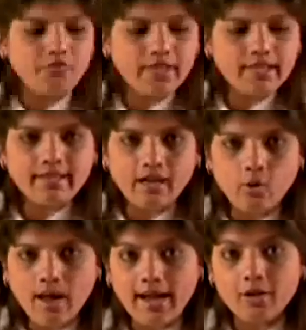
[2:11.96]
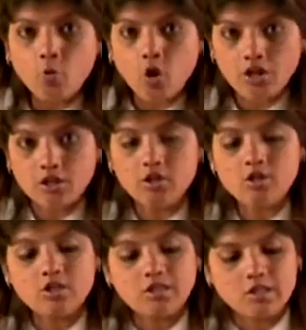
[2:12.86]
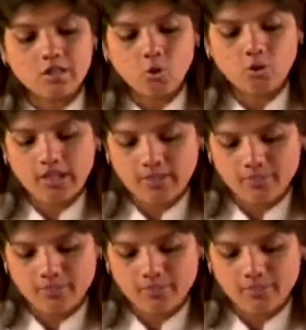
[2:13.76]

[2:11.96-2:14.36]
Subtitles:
we'll now add water slowly.